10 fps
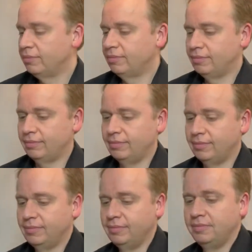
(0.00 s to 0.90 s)

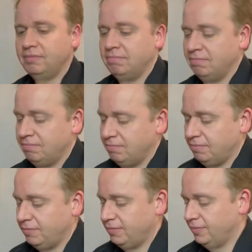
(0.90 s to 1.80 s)

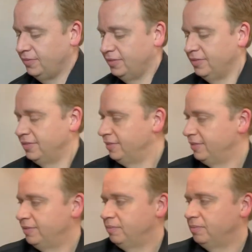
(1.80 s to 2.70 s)

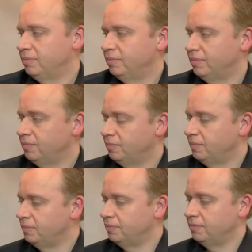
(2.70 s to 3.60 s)

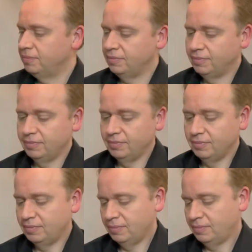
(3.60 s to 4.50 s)

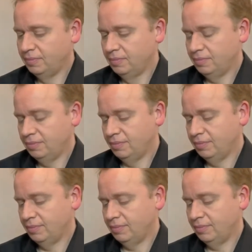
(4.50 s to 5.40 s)

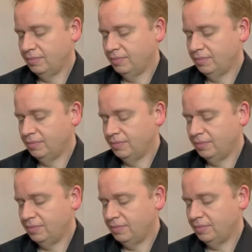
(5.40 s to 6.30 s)

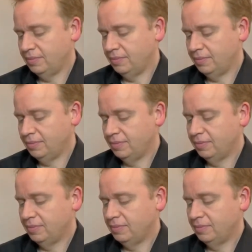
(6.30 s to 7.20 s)

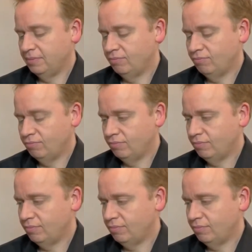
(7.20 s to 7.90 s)
(not speaking)